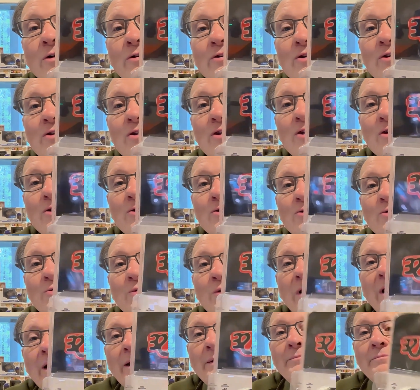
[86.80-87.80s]
do the
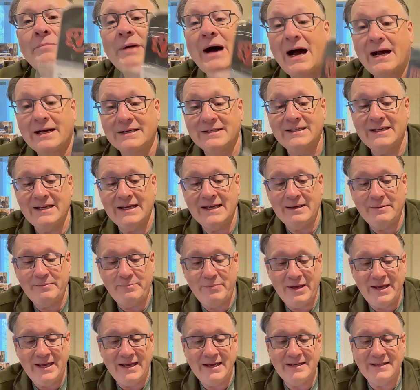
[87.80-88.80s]
usual unboxing
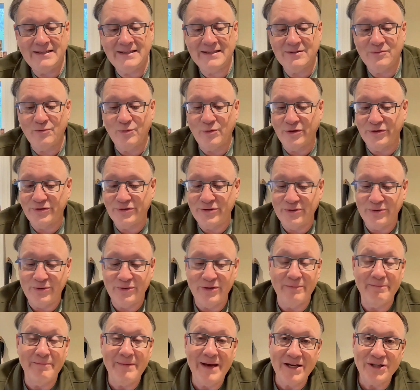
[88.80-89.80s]
piece. We'll do
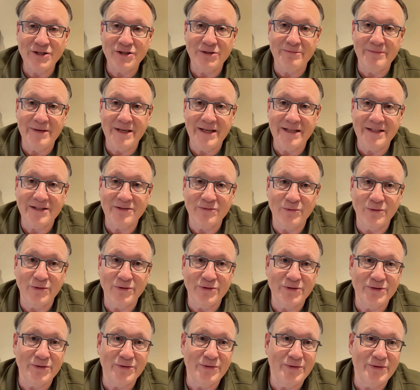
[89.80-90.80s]
the measurements. We'll
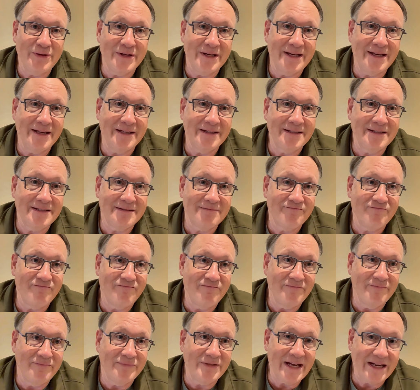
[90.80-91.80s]
do the
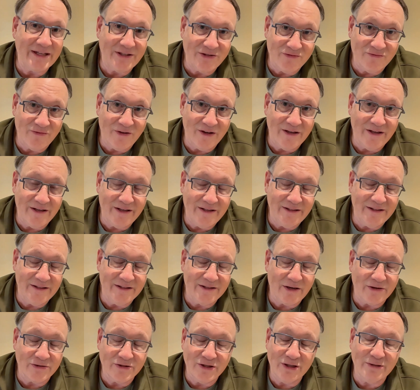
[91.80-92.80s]
test runs,
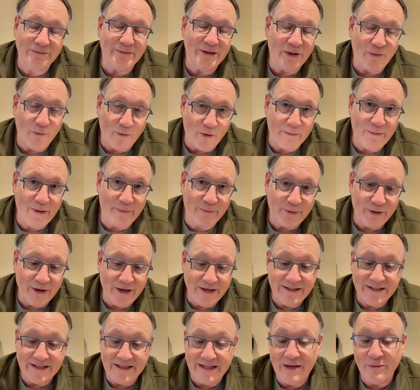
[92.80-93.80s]
or excuse me, the warm-up
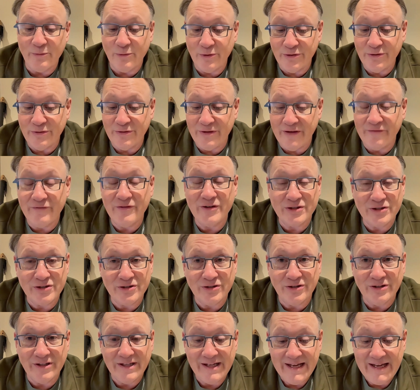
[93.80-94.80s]
runs, and then we'll do the
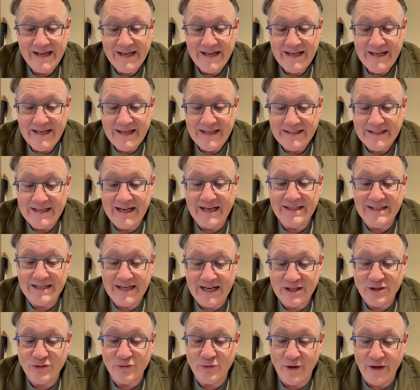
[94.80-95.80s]
official 10
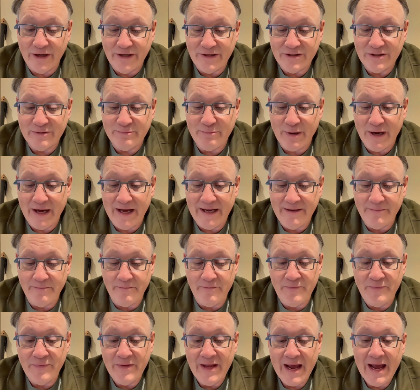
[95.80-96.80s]
test runs. But
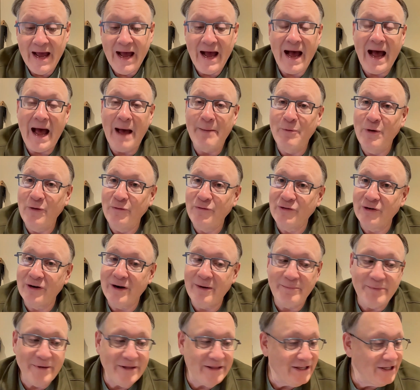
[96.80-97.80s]
I moved her
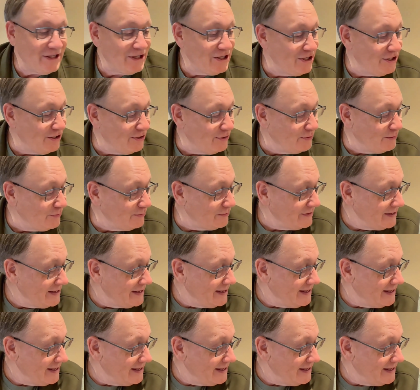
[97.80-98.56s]
up in the queue